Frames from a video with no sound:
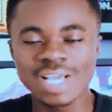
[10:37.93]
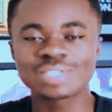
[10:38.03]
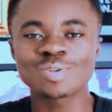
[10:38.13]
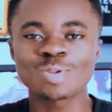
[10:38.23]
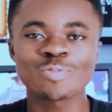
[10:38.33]
it's
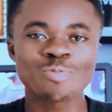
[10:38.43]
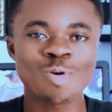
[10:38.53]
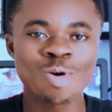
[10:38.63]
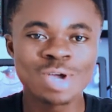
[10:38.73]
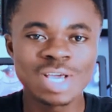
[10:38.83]
another
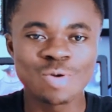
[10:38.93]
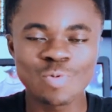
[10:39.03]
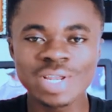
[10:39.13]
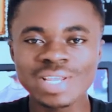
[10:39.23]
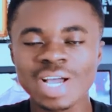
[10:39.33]
four.
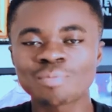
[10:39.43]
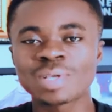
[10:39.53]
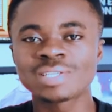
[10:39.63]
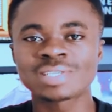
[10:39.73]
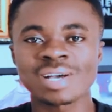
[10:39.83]
We need
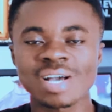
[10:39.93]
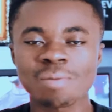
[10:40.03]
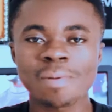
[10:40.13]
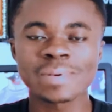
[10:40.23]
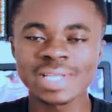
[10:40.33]
updates
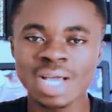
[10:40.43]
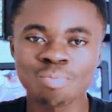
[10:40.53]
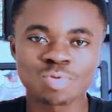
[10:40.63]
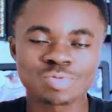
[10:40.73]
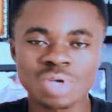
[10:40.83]
about the day
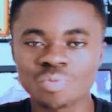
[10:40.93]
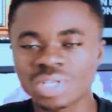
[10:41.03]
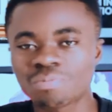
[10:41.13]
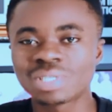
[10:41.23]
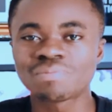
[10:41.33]
upon our
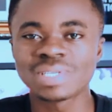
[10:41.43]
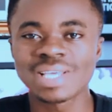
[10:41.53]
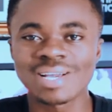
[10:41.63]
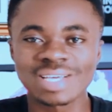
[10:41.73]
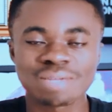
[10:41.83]
Weekmix
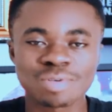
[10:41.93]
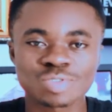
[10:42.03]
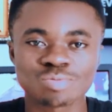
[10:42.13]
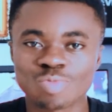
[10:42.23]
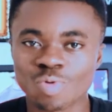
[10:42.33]
media. Yeah, the
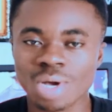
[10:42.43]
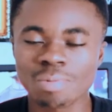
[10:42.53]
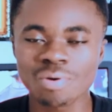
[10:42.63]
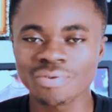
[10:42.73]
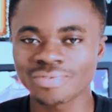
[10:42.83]
best of more. And
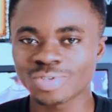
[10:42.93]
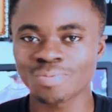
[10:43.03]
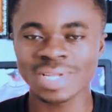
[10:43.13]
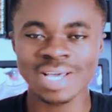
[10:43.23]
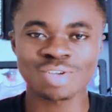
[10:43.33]
my room is
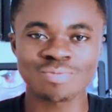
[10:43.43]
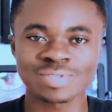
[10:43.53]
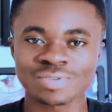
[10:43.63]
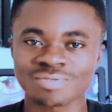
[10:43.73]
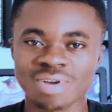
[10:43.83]
over like a
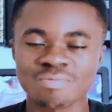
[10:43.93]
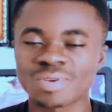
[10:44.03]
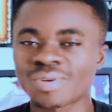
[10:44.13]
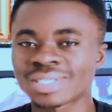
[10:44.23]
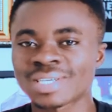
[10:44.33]
best subscribe.
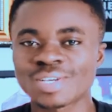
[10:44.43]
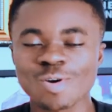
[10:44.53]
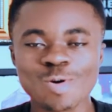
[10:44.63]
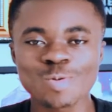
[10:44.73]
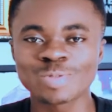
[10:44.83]
We're not turning
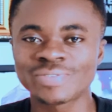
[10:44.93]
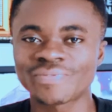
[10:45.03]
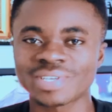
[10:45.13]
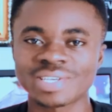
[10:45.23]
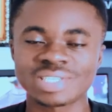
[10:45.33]
on
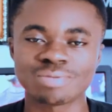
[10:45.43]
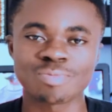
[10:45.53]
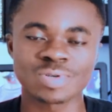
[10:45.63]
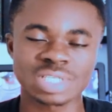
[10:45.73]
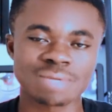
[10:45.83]
notification
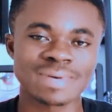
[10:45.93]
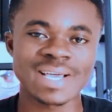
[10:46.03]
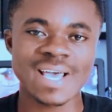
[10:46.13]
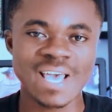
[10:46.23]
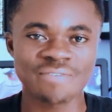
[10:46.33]
bell. Set
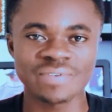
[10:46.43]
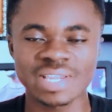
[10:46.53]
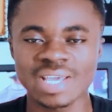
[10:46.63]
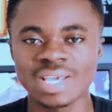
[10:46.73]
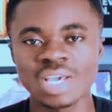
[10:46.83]
every
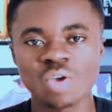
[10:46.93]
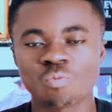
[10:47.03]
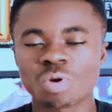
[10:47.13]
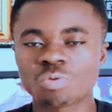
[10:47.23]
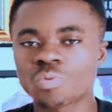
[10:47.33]
day
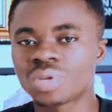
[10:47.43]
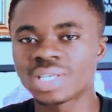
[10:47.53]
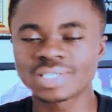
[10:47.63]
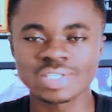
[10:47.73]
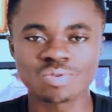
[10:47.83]
when we
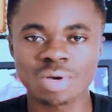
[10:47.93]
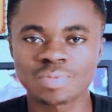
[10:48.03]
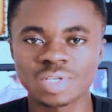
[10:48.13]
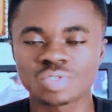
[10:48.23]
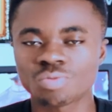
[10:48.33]
release new
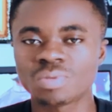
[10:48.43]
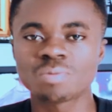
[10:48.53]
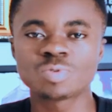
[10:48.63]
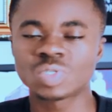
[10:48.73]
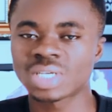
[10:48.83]
updates, you'll be
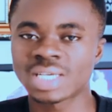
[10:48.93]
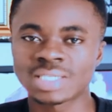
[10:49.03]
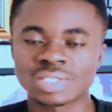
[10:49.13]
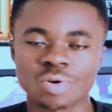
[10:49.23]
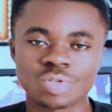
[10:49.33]
able to get
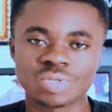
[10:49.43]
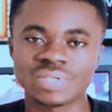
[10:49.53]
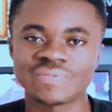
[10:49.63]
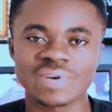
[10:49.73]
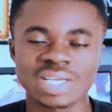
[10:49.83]
it on your
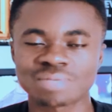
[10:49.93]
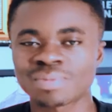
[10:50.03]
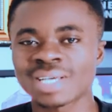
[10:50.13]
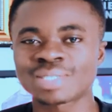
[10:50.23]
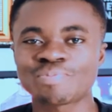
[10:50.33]
device.
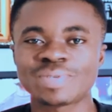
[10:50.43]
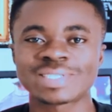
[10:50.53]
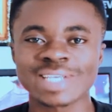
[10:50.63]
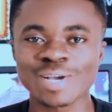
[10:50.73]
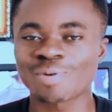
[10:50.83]
And that's it,
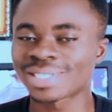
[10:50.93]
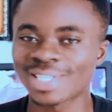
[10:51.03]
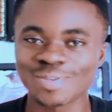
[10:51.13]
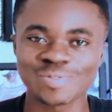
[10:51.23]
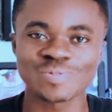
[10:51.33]
peace. I will
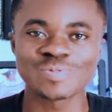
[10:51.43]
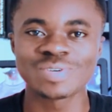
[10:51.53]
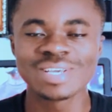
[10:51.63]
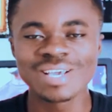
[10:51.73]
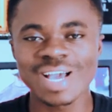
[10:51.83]
stay true.
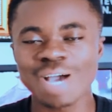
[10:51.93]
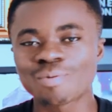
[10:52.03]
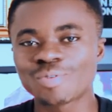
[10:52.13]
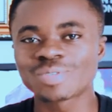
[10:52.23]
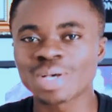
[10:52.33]
I
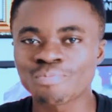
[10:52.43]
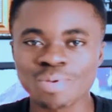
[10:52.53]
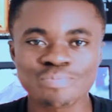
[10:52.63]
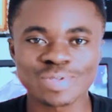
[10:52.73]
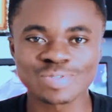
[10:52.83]
will do some
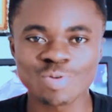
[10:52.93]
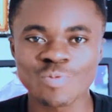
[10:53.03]
pimping. So